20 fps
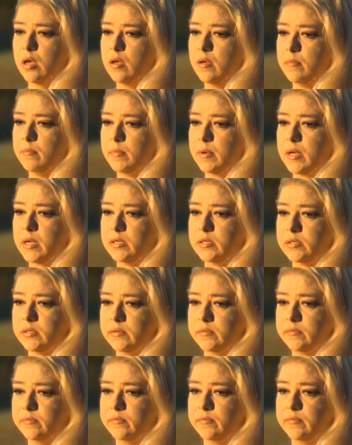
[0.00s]
um, because
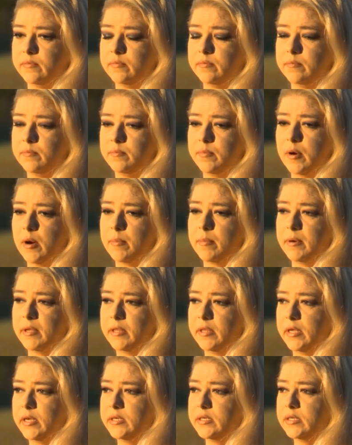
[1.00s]
of property
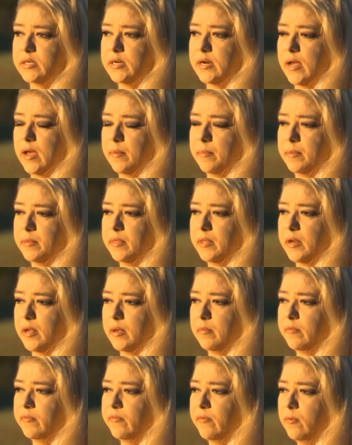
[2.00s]
things that had happened the
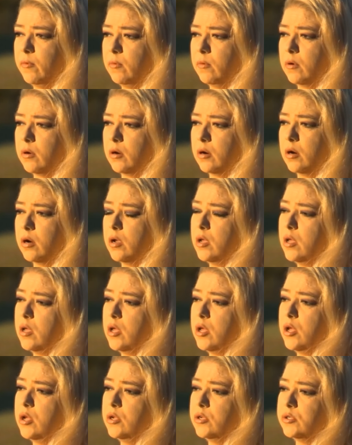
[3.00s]
day before.
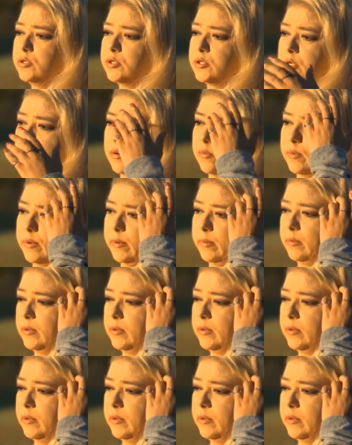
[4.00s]
So we